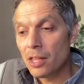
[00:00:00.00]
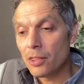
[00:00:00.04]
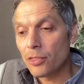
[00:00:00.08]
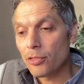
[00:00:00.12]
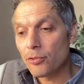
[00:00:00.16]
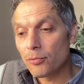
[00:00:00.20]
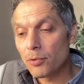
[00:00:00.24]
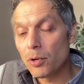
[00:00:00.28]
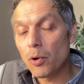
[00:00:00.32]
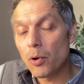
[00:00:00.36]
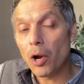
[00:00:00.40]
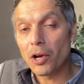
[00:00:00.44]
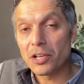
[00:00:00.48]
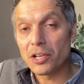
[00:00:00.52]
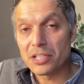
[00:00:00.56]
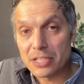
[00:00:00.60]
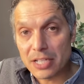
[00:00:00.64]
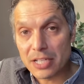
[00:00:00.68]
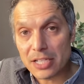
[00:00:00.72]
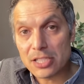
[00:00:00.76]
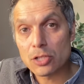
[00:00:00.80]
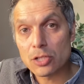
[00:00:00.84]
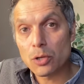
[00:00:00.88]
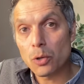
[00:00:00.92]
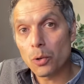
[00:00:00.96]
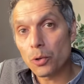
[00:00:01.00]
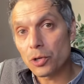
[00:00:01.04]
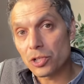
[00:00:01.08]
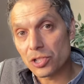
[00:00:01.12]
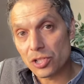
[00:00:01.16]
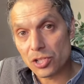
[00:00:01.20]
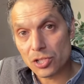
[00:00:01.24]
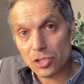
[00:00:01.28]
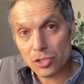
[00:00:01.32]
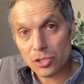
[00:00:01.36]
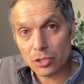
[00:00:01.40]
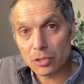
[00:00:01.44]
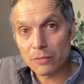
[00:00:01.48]
through our Discord
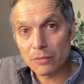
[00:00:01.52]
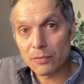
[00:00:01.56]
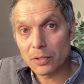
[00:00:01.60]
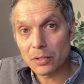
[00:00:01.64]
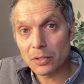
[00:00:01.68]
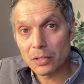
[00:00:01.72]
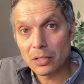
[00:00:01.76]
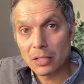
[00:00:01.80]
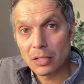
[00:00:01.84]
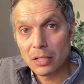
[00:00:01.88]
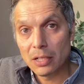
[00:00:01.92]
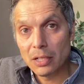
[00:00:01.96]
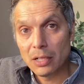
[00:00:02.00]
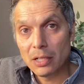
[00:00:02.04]
server.